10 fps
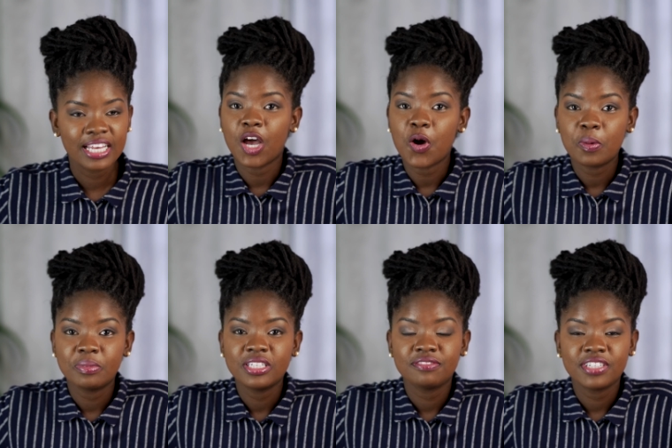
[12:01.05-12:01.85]
So I hope
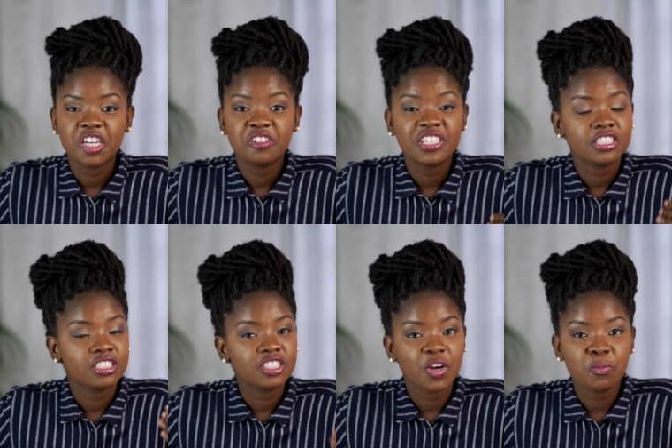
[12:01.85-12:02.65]
this video reaches
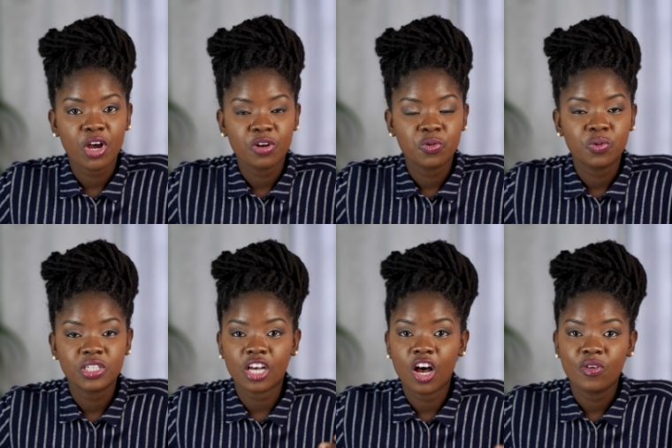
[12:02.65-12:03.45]
someone who was
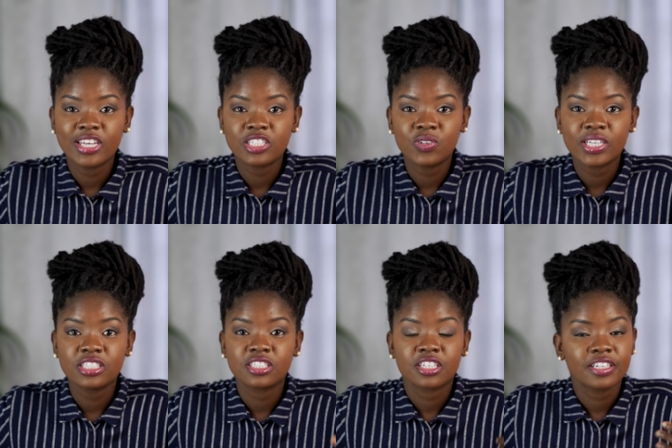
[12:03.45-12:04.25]
always looking
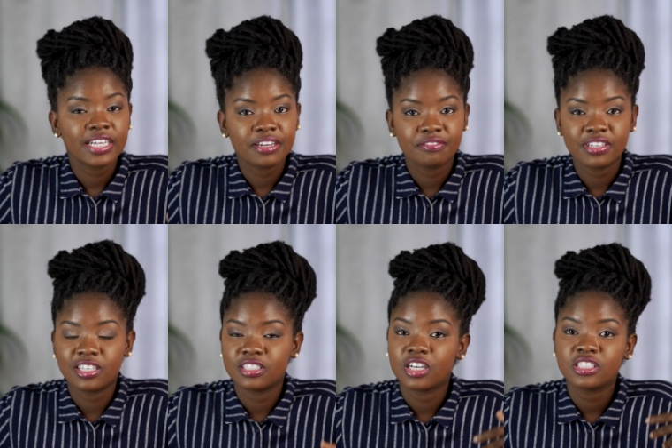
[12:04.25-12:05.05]
to create
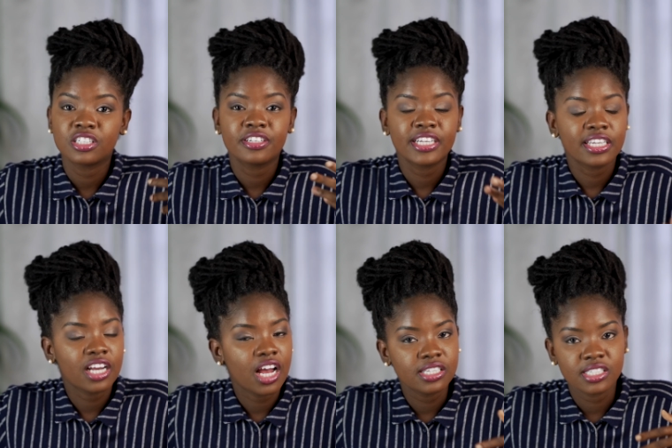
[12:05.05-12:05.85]
videos or to create
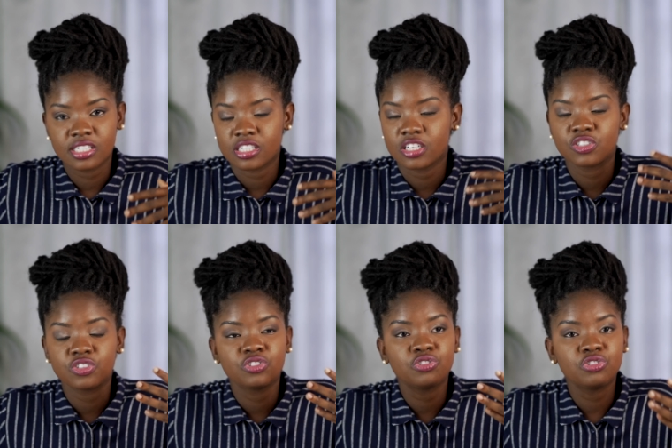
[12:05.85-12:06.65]
content or to
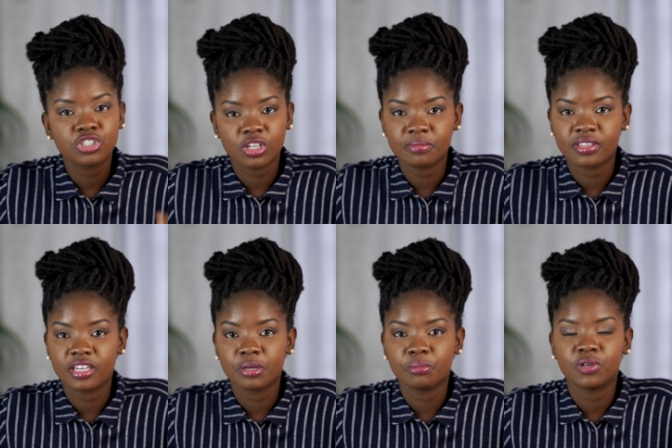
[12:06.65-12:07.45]
do
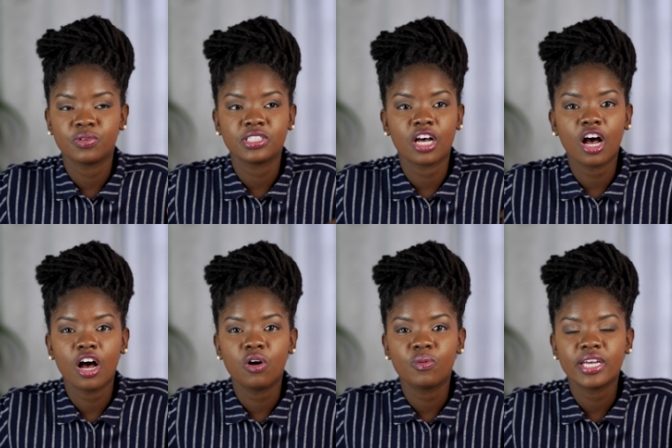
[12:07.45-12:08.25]
something, but was
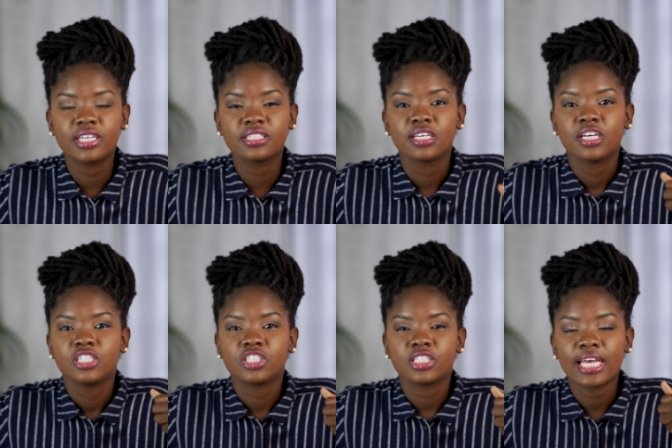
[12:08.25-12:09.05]
always
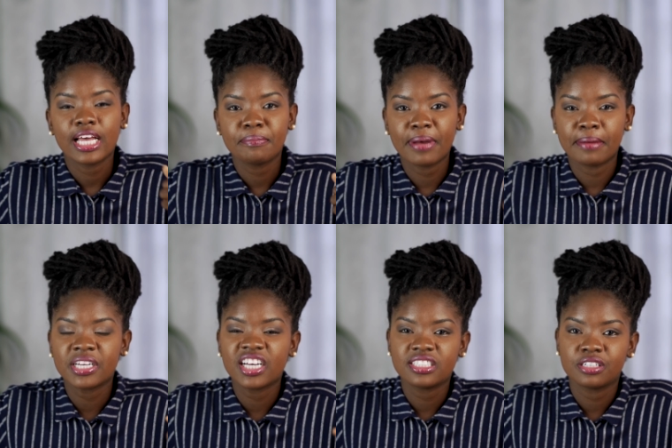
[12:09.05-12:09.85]
just held back
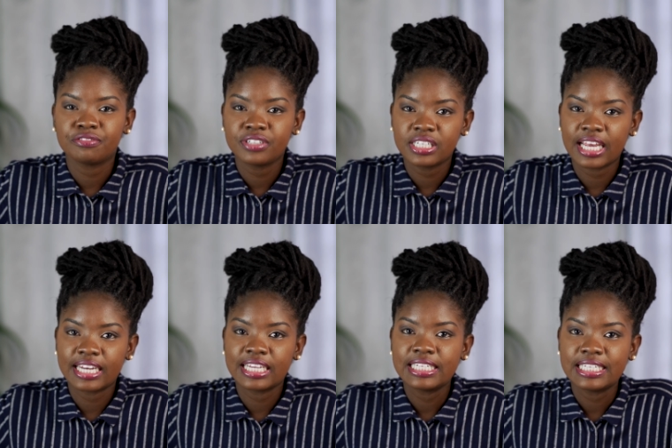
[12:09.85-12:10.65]
because they feel like
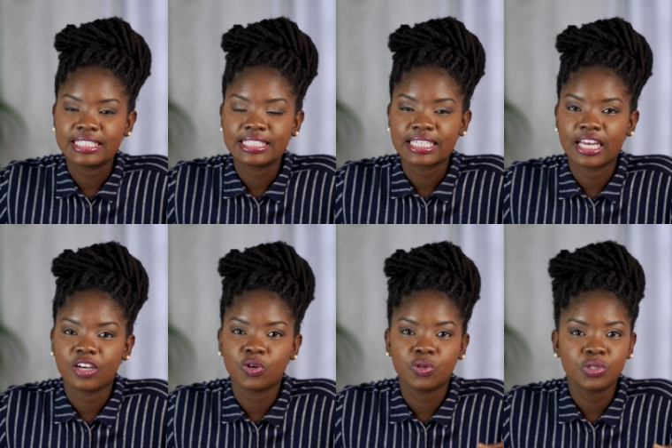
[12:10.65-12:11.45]
they needed to get
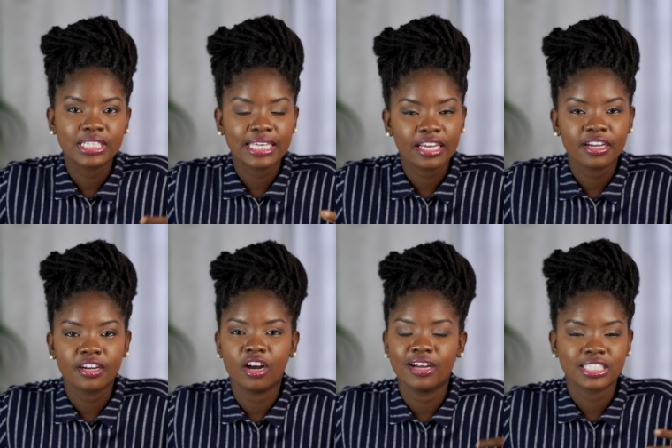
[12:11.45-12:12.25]
good gear
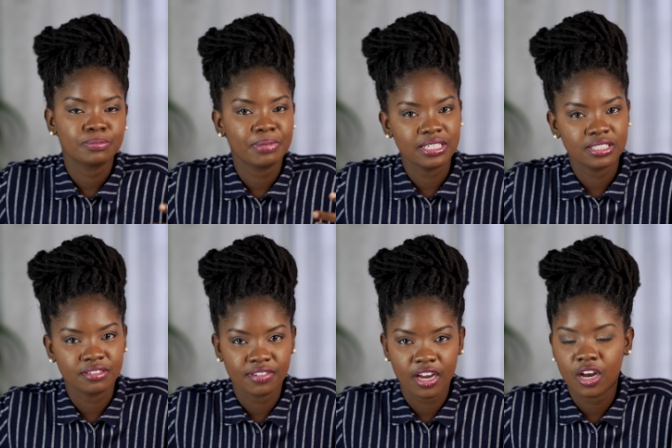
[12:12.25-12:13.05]
or
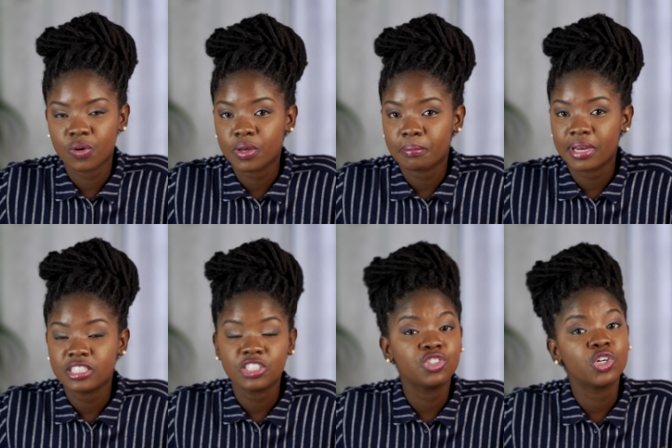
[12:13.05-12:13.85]
expensive gear equipment.
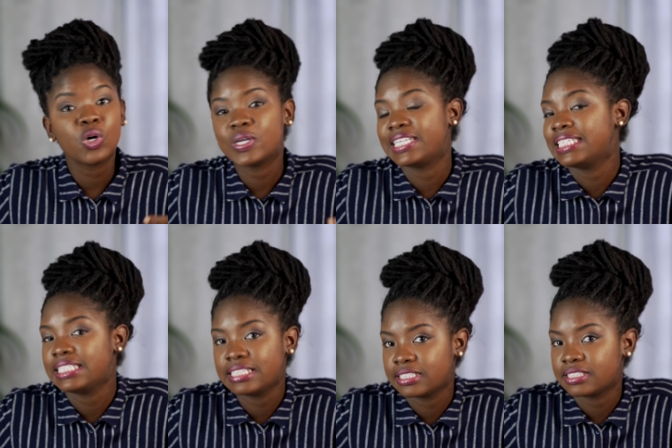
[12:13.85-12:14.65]
You don't
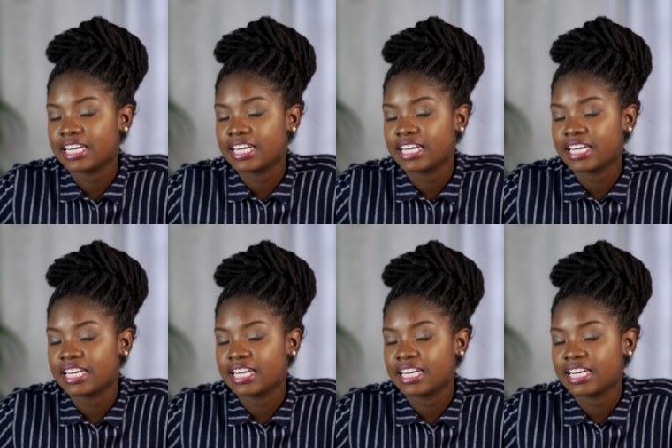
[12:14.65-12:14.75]
need it.